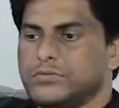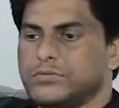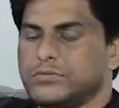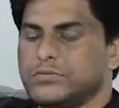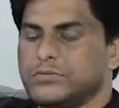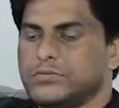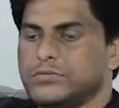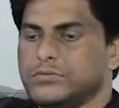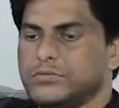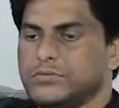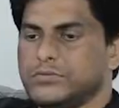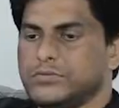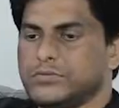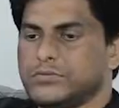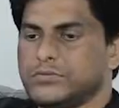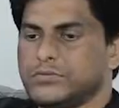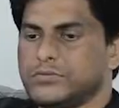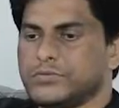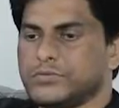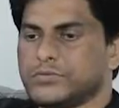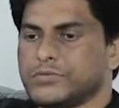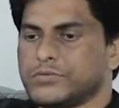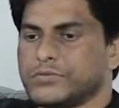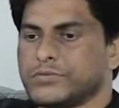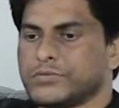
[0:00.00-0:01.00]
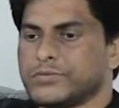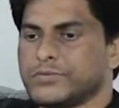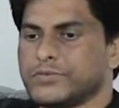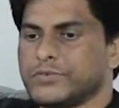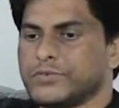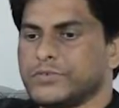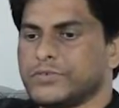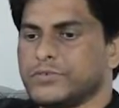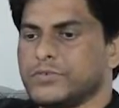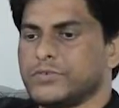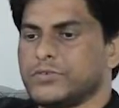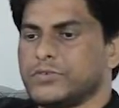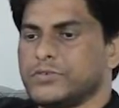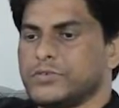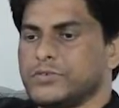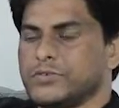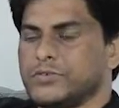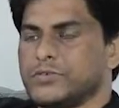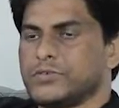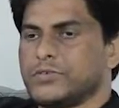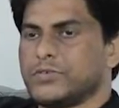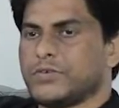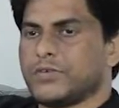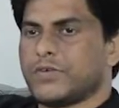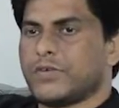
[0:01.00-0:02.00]

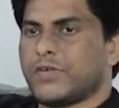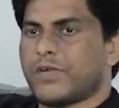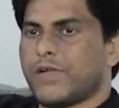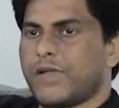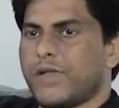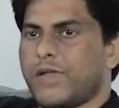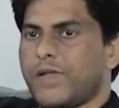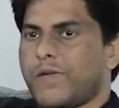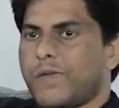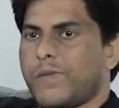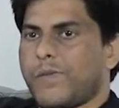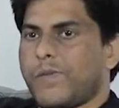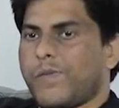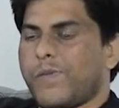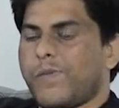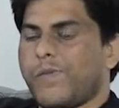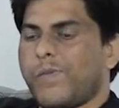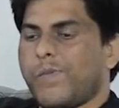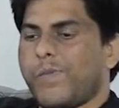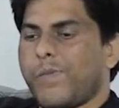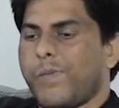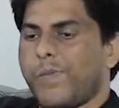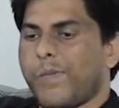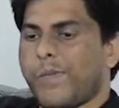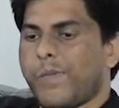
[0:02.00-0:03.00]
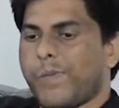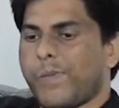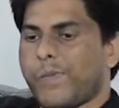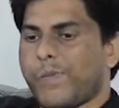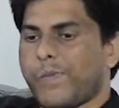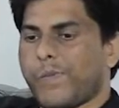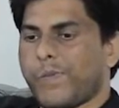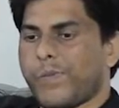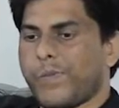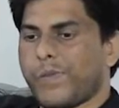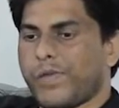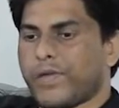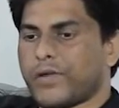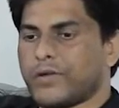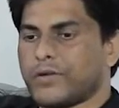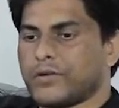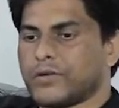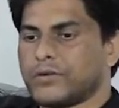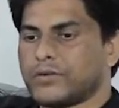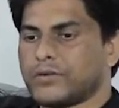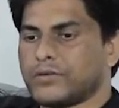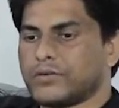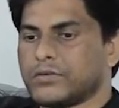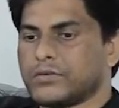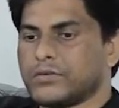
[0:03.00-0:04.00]

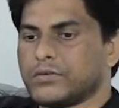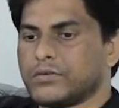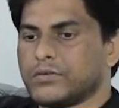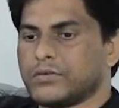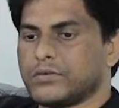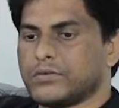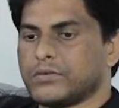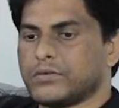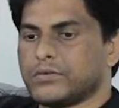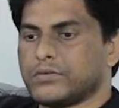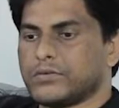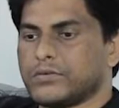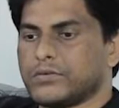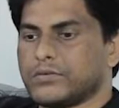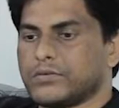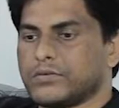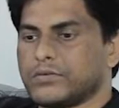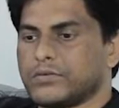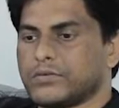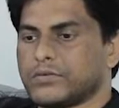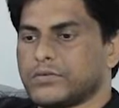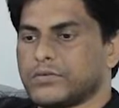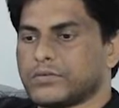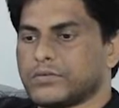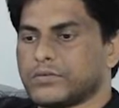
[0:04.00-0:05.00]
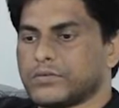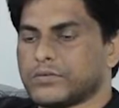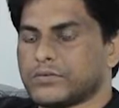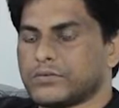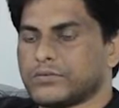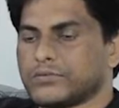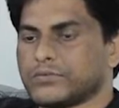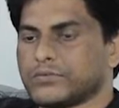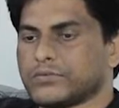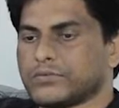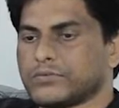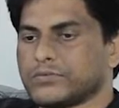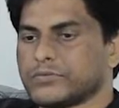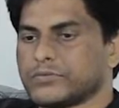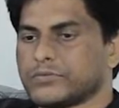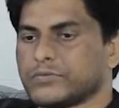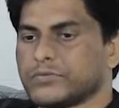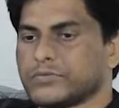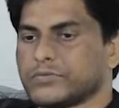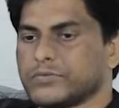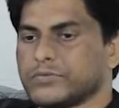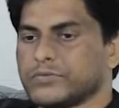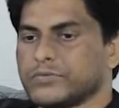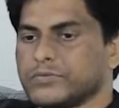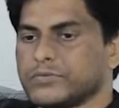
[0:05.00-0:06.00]

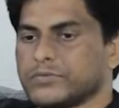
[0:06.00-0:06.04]
No words are spoken by the person on screen.